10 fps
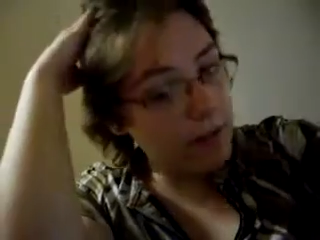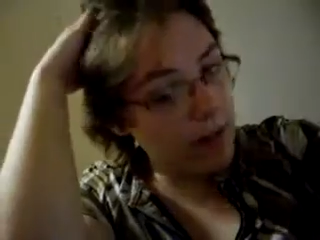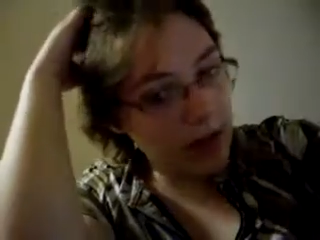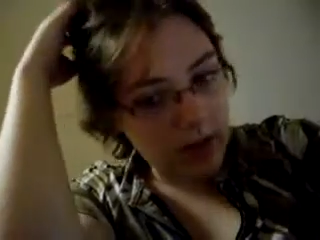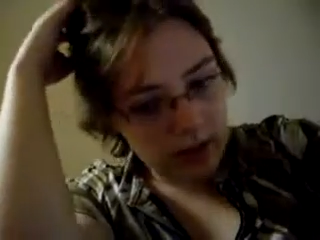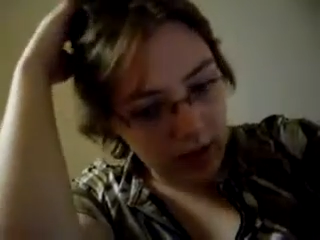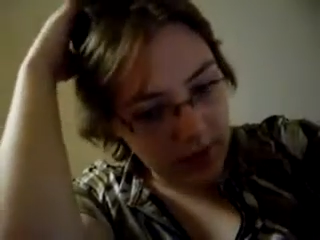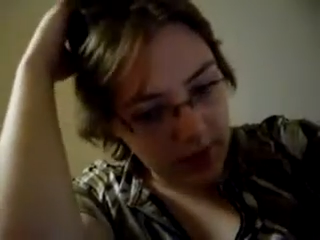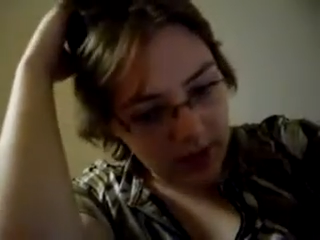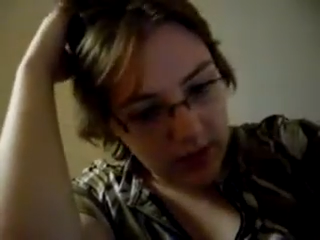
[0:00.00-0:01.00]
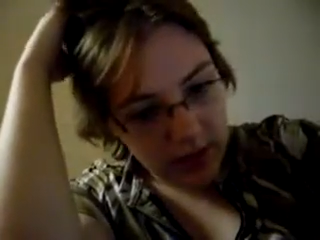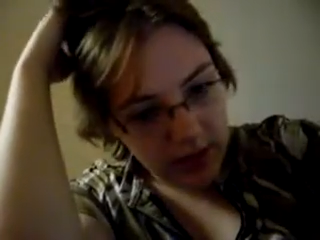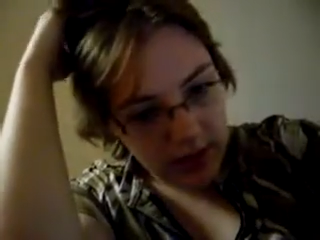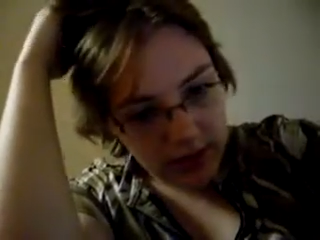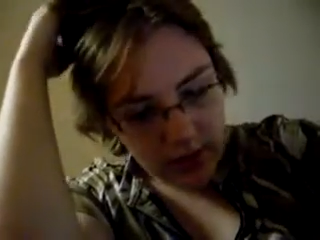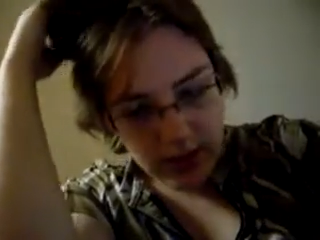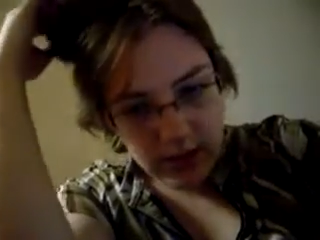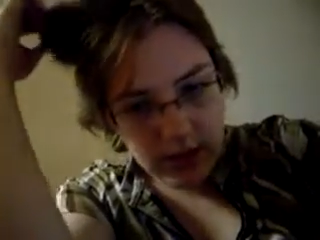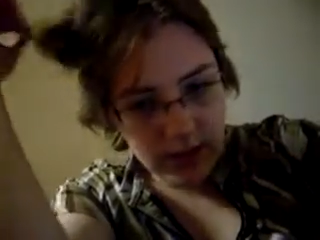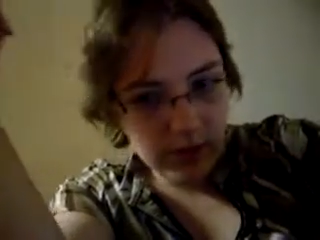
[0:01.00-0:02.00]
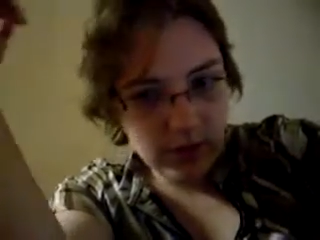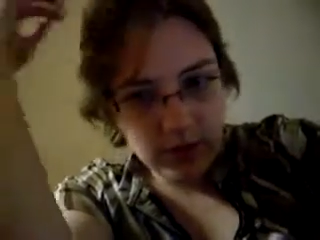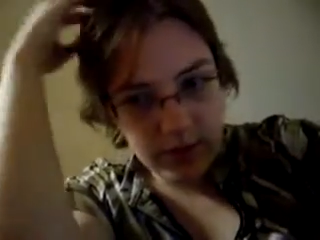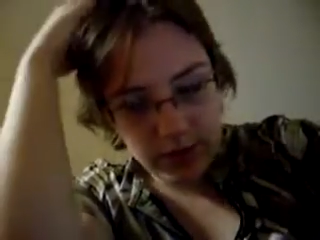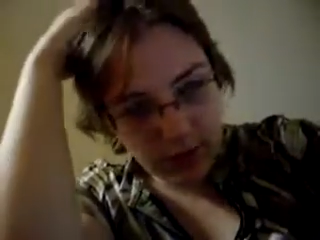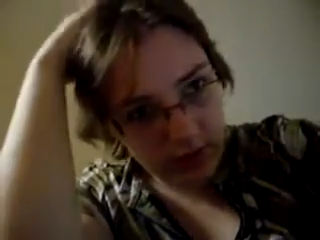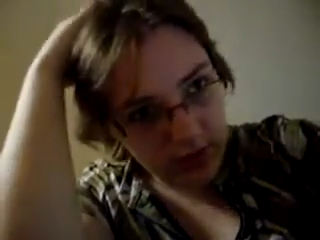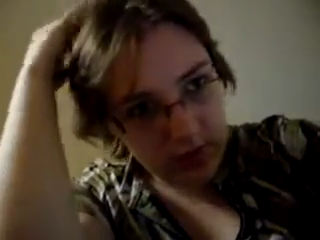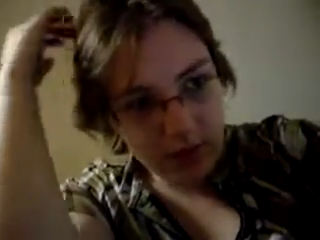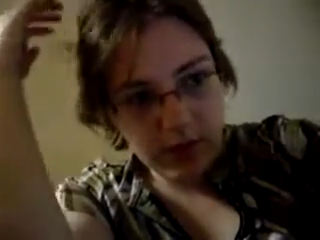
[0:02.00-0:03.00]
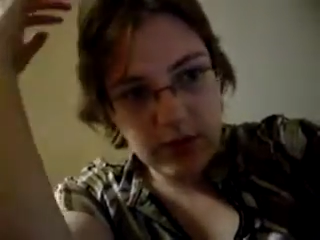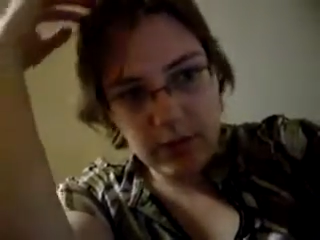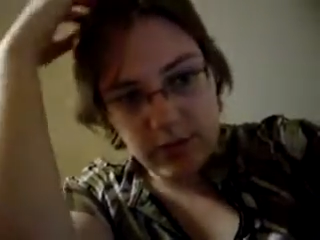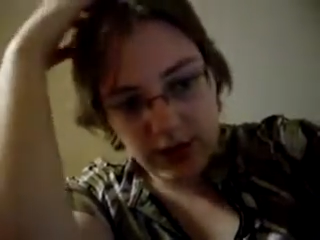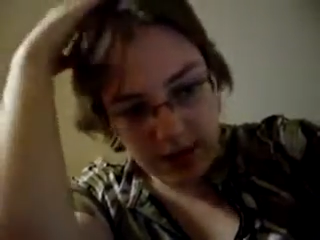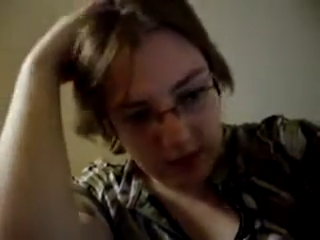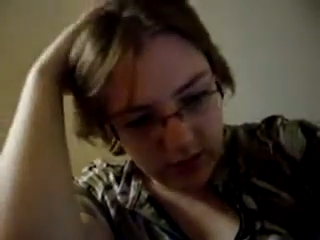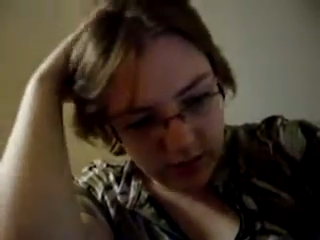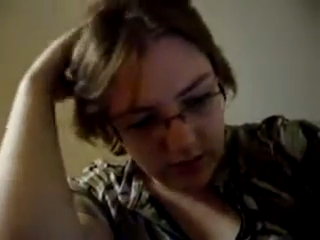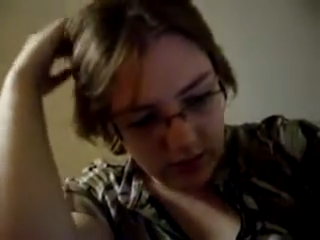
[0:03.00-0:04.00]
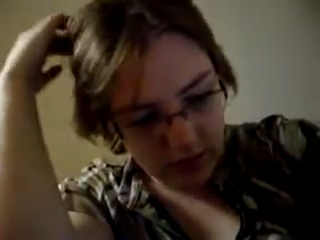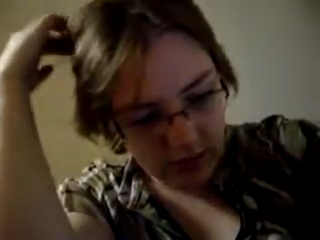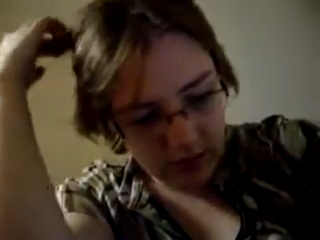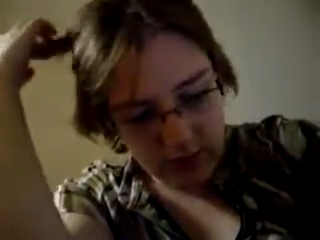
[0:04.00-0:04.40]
after that, I mean, like, it's not that difficult of a course load. I mean, I might actually should